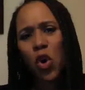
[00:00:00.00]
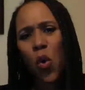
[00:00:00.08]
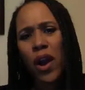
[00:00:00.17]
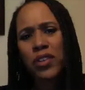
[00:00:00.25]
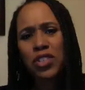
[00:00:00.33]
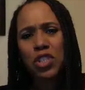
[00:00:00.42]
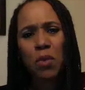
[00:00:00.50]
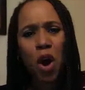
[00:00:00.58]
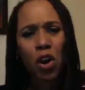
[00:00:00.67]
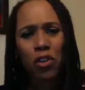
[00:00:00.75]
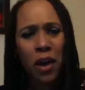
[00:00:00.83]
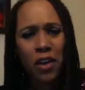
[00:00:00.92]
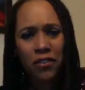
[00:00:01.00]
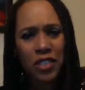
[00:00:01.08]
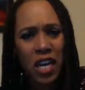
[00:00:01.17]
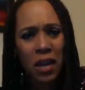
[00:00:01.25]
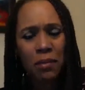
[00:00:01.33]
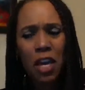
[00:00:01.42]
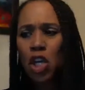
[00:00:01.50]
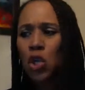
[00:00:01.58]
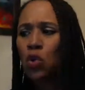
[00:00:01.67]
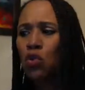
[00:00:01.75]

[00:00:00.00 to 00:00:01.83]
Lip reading: that requires a smaller amount of time.